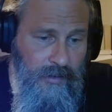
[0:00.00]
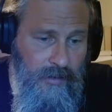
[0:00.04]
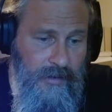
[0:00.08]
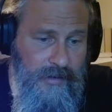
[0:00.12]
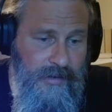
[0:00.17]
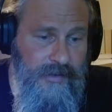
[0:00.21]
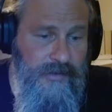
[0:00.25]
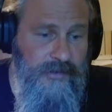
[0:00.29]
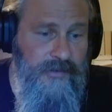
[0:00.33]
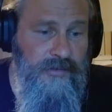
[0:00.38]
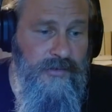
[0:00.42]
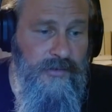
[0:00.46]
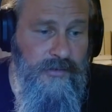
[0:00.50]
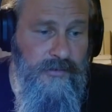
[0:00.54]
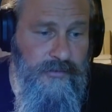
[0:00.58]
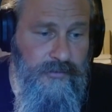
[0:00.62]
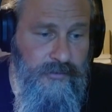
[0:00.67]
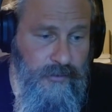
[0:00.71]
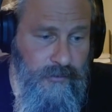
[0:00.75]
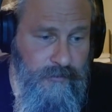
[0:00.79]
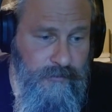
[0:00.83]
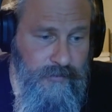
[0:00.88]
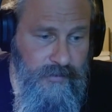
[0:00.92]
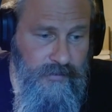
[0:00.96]
on its
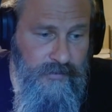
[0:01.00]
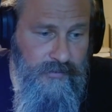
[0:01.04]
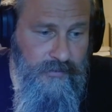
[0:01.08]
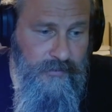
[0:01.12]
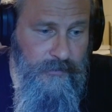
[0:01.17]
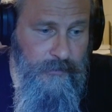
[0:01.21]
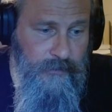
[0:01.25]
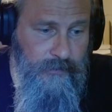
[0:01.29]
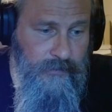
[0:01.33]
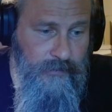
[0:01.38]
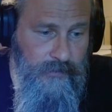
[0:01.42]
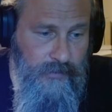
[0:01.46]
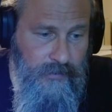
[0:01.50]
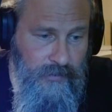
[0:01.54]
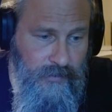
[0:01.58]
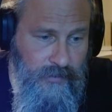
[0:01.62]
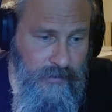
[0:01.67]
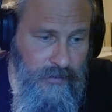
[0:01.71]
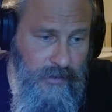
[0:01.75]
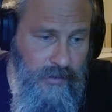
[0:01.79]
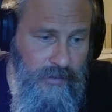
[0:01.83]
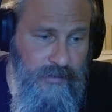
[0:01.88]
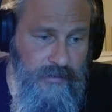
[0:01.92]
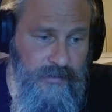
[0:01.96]
surface.
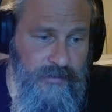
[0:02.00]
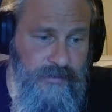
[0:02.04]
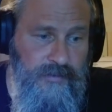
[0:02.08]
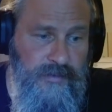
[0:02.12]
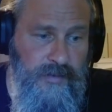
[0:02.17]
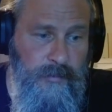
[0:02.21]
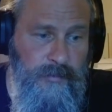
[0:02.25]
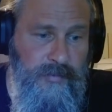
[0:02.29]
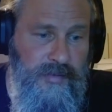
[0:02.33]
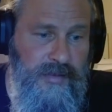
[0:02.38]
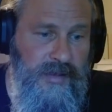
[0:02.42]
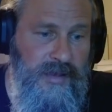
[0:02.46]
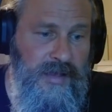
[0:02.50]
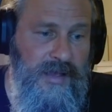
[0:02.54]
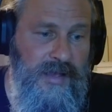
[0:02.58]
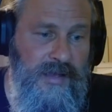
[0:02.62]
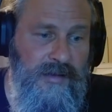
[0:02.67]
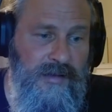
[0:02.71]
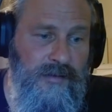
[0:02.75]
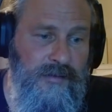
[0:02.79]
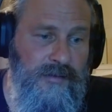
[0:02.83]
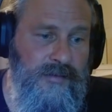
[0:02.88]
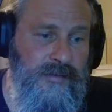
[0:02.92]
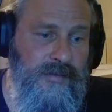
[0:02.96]
There is something
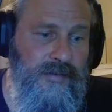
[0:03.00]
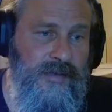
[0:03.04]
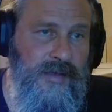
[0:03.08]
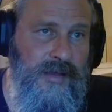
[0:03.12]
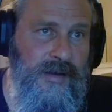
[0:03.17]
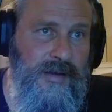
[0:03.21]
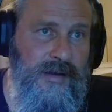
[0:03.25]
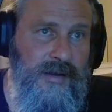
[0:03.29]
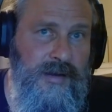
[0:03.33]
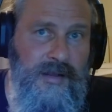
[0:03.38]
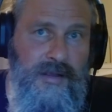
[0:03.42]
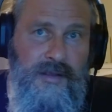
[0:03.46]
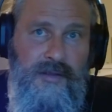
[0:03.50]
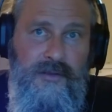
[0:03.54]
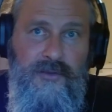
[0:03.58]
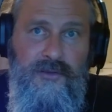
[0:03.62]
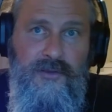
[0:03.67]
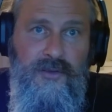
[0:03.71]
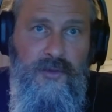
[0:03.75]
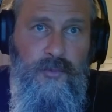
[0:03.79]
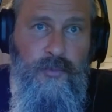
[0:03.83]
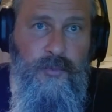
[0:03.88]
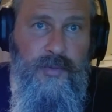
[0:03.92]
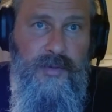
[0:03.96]
else that
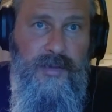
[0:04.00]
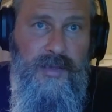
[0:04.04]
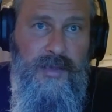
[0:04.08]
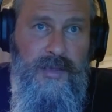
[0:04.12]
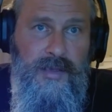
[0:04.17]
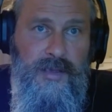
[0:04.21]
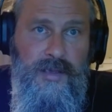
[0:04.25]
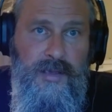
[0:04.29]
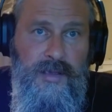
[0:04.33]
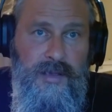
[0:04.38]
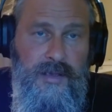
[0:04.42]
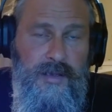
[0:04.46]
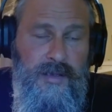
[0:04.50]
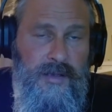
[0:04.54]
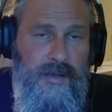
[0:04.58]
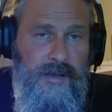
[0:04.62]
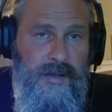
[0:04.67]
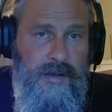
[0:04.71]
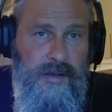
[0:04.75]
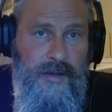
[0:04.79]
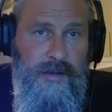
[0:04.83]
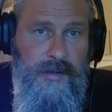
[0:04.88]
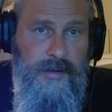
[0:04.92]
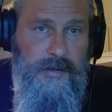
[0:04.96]
needs to be
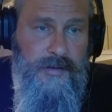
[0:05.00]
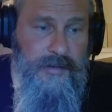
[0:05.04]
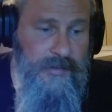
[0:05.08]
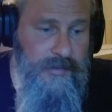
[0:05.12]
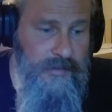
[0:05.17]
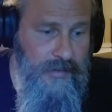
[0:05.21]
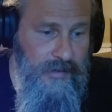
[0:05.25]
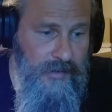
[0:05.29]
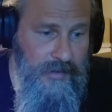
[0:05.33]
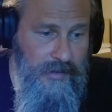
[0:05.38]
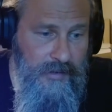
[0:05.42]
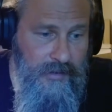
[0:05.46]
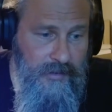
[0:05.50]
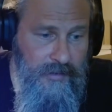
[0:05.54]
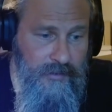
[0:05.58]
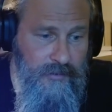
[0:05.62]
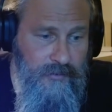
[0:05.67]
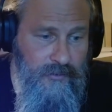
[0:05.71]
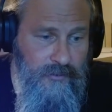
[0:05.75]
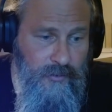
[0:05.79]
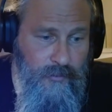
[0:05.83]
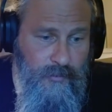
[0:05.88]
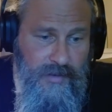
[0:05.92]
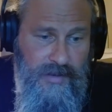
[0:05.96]

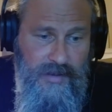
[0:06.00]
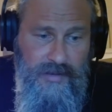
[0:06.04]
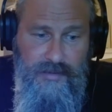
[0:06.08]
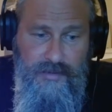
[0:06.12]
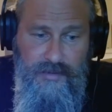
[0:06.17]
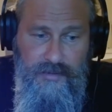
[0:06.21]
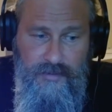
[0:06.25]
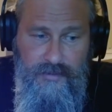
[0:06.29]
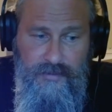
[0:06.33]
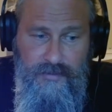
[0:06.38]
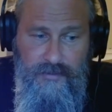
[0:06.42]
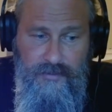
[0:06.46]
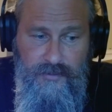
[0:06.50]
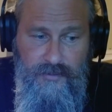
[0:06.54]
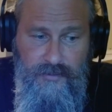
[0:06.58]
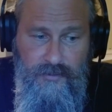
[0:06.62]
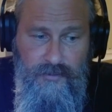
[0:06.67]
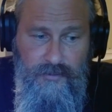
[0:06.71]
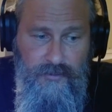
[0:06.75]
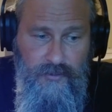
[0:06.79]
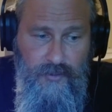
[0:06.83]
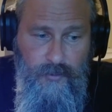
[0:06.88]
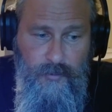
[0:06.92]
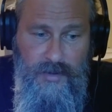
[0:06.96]
done to make this
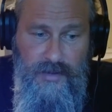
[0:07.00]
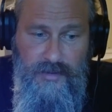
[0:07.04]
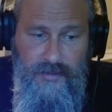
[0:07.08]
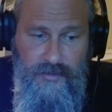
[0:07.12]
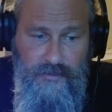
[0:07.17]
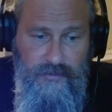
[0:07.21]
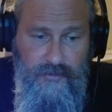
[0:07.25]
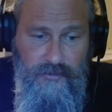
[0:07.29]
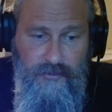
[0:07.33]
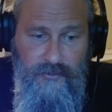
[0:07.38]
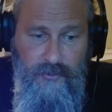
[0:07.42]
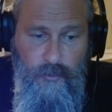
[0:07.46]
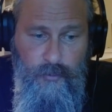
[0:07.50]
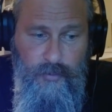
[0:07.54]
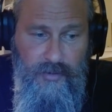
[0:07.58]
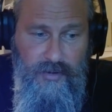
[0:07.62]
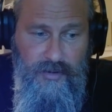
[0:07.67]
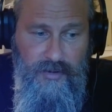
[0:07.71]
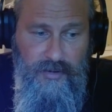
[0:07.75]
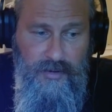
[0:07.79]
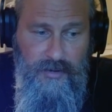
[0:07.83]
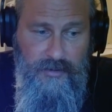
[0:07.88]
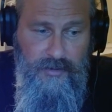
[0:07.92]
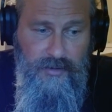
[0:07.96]
a
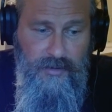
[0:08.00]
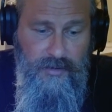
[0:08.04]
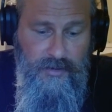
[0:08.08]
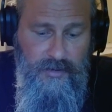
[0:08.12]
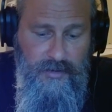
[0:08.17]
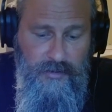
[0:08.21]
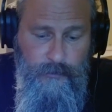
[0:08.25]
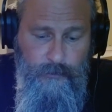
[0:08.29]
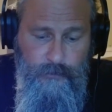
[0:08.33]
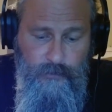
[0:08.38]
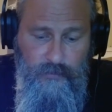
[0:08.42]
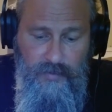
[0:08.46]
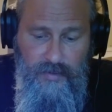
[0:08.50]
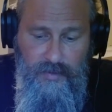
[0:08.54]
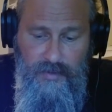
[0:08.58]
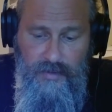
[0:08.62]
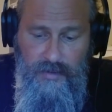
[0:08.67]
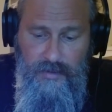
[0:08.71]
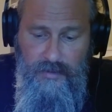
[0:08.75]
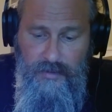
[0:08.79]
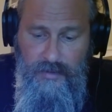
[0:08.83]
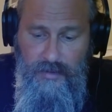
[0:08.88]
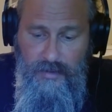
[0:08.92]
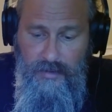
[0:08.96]
superconductor, and
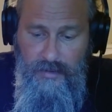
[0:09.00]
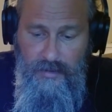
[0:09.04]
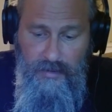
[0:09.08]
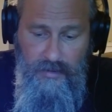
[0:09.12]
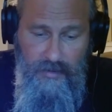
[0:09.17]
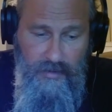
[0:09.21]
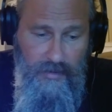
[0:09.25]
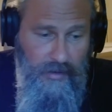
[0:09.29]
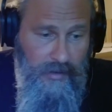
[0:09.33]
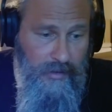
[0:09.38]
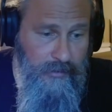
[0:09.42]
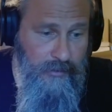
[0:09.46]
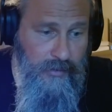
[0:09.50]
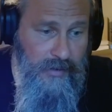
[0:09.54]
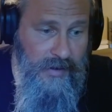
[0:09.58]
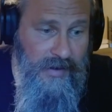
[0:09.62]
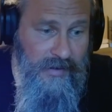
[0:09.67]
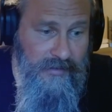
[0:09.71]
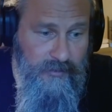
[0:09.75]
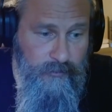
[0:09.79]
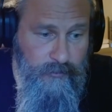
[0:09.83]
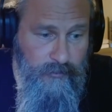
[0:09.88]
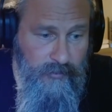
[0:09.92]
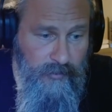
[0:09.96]
that either
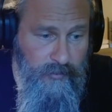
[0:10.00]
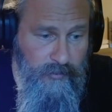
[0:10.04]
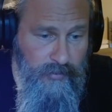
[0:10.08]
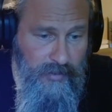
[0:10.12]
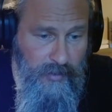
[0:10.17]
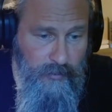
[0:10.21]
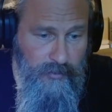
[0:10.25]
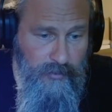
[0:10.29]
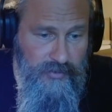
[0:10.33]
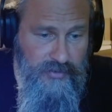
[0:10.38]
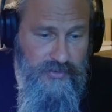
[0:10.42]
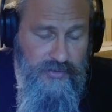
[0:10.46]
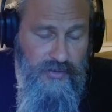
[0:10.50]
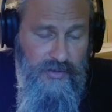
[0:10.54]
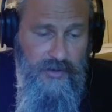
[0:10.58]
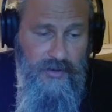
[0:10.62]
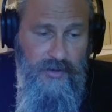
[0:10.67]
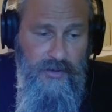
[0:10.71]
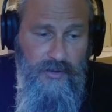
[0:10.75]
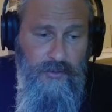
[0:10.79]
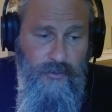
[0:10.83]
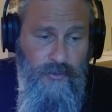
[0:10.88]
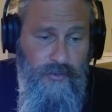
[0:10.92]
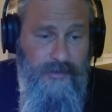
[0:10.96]
hasn't been published
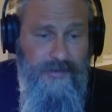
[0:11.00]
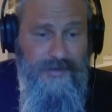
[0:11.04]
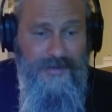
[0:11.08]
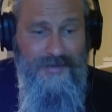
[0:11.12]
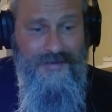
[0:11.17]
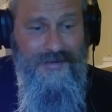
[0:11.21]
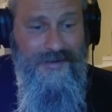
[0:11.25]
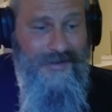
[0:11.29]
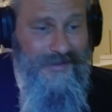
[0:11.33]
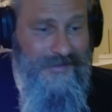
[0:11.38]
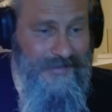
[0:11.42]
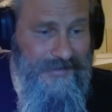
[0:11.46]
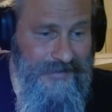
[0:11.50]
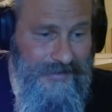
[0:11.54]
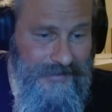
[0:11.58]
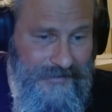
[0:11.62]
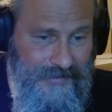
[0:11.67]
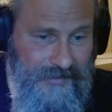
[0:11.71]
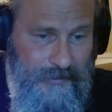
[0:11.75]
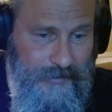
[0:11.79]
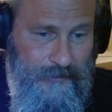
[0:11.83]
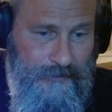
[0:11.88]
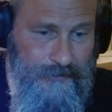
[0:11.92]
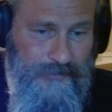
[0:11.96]
or doesn't
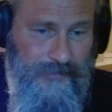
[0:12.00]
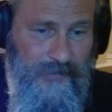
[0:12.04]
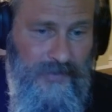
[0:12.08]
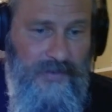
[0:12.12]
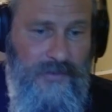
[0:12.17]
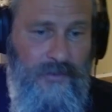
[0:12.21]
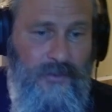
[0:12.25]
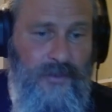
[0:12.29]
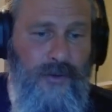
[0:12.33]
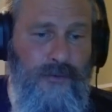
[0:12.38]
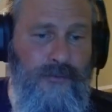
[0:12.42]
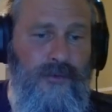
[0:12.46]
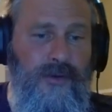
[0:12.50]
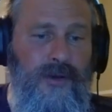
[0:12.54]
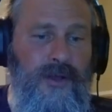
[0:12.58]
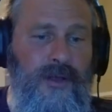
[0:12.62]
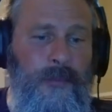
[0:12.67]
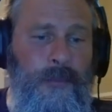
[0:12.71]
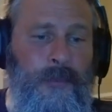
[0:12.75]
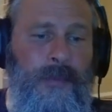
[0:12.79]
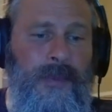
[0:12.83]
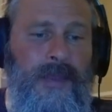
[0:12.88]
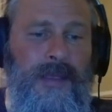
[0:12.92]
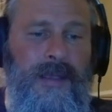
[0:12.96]
exist. So
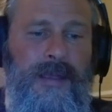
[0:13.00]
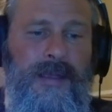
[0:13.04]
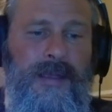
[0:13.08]
overall,